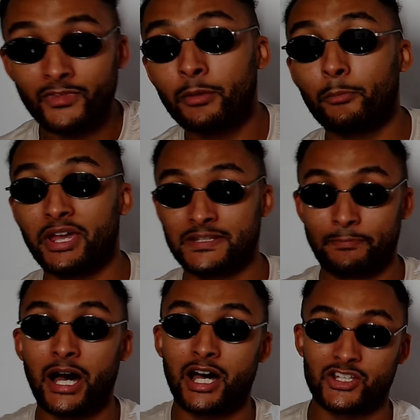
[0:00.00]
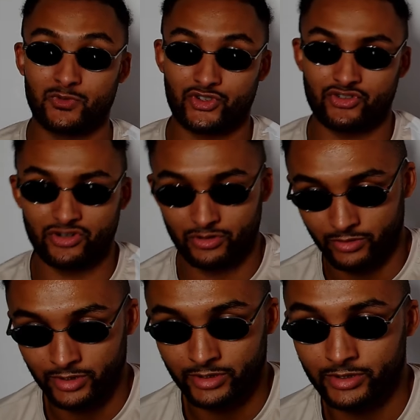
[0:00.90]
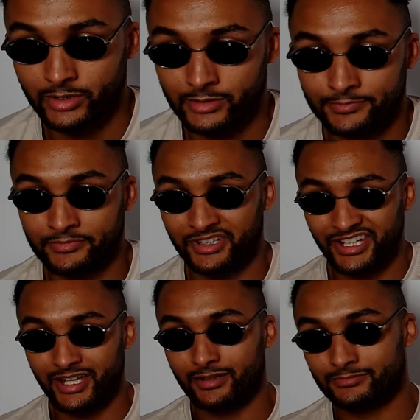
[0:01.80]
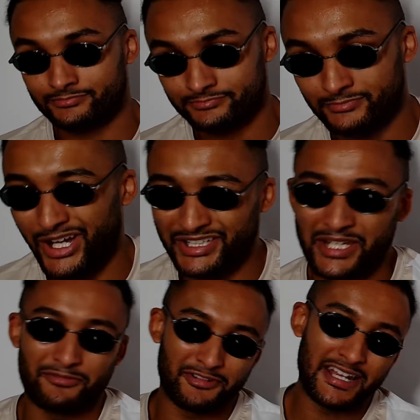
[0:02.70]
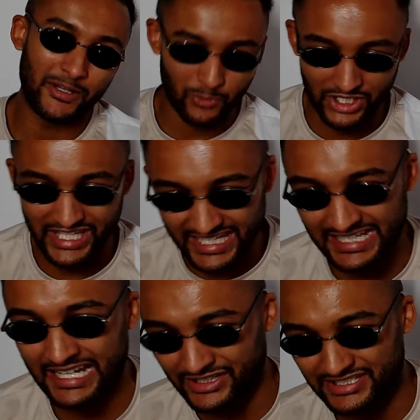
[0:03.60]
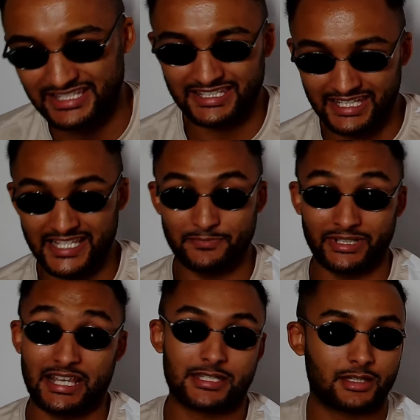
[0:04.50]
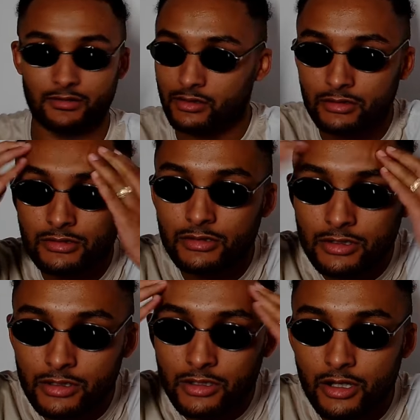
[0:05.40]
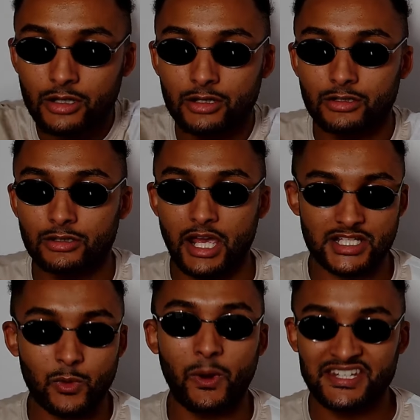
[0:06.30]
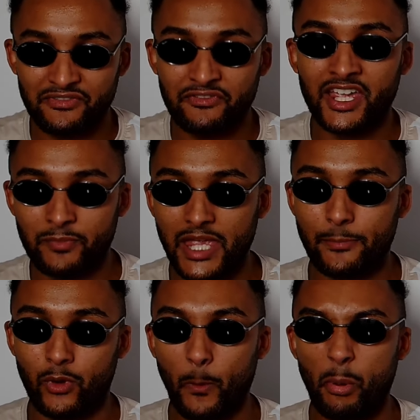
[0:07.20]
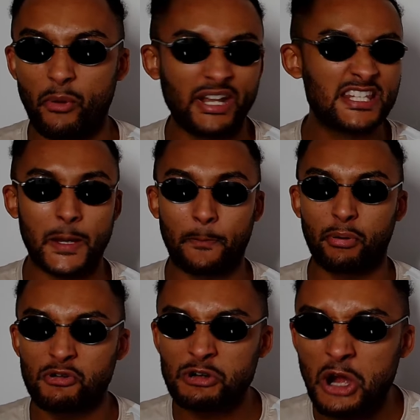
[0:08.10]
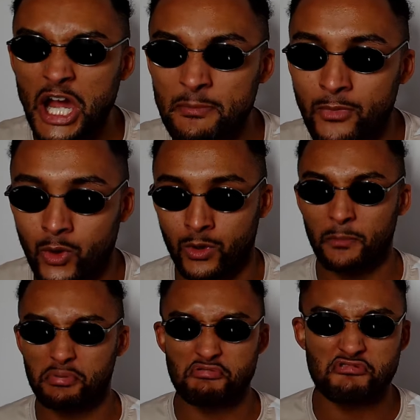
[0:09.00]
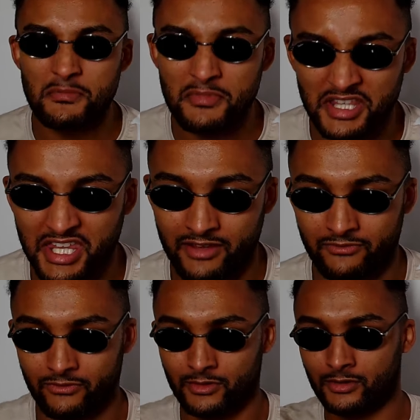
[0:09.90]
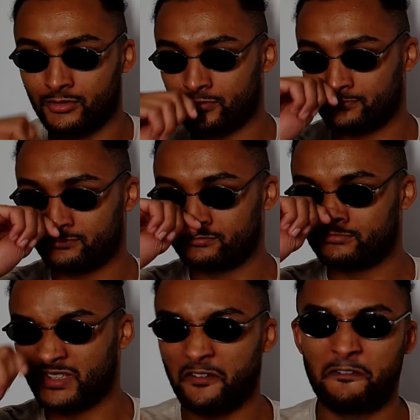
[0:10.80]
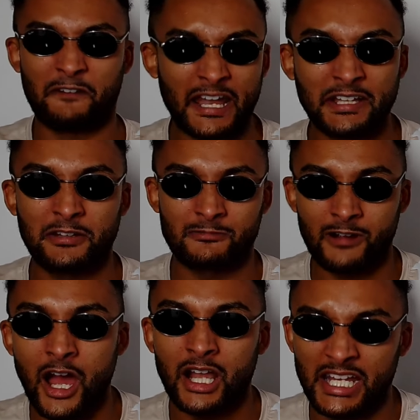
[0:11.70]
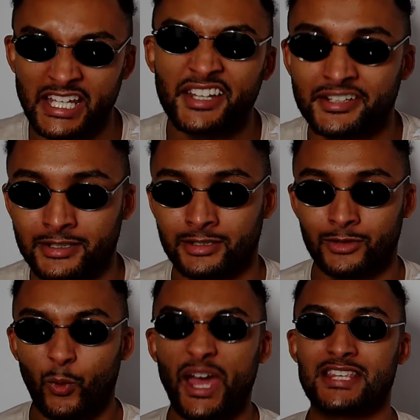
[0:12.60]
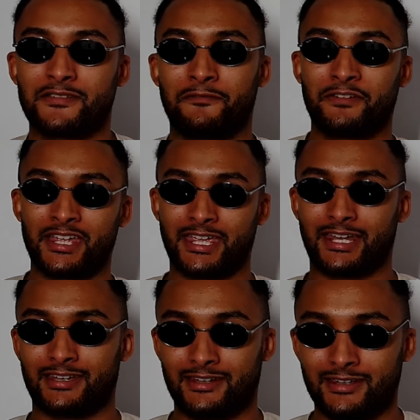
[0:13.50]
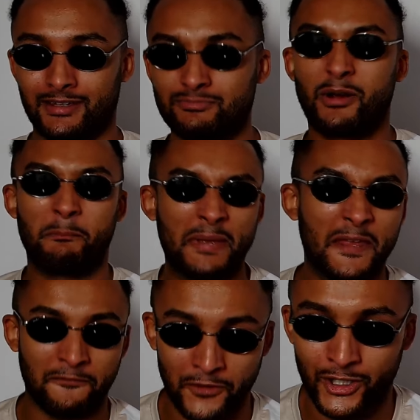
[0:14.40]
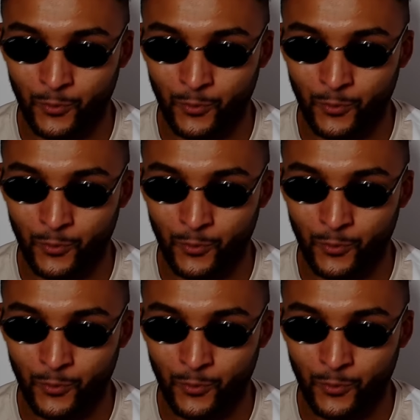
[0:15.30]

But his bars were true. Yeah? Mike didn't really want to eat Lennox's kids. But that's the... that's the way to think, people. These are primal, primitive, Neanderthalian ways of thinking. Promethean